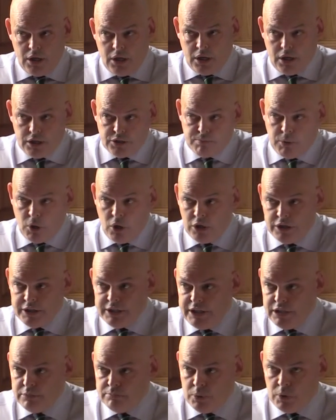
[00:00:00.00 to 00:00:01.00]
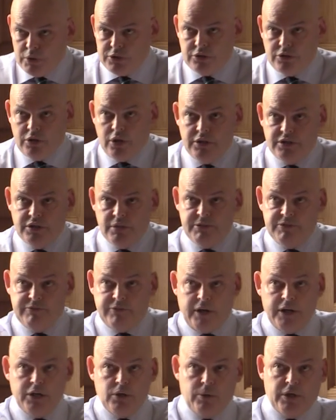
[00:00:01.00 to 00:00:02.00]
As Paul again pointed out, and I'll be
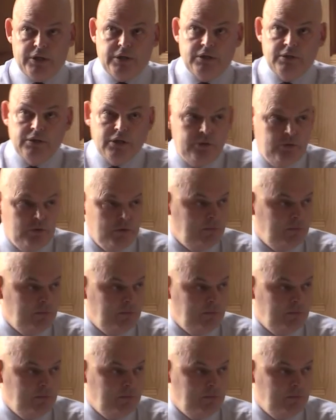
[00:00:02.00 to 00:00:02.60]
very quick, and I know I'm